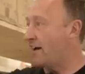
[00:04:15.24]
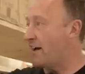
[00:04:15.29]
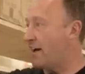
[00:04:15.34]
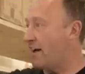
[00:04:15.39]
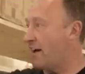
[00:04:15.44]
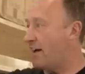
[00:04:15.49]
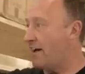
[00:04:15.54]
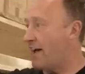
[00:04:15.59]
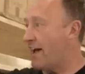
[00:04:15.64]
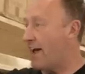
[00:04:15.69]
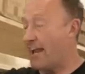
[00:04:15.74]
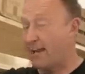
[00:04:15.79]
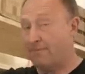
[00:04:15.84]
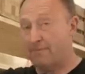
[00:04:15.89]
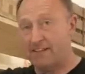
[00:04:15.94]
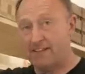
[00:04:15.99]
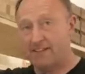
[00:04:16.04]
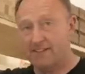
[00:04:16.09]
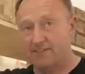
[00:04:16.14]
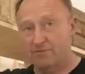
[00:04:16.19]
uh,
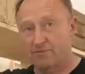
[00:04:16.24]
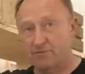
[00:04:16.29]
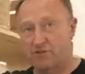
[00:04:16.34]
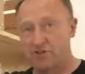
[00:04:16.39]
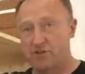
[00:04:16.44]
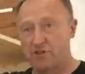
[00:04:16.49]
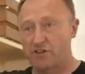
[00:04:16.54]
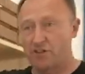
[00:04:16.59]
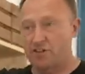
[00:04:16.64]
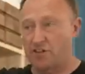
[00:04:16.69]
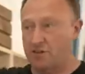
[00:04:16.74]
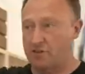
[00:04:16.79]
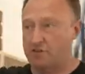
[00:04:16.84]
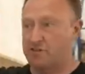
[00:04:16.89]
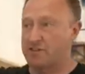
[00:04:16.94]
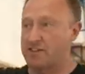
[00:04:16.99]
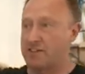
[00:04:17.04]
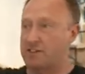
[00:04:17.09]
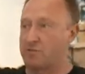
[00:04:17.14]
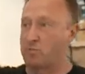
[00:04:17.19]
helmets which you can
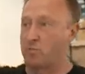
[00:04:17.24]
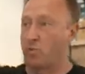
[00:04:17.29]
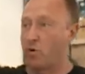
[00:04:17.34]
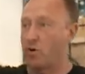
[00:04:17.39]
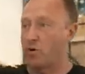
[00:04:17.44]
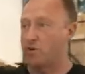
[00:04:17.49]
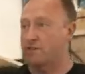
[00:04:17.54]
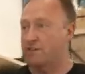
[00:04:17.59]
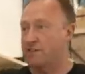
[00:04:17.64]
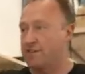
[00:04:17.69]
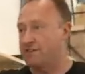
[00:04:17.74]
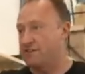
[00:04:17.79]
use. There's water,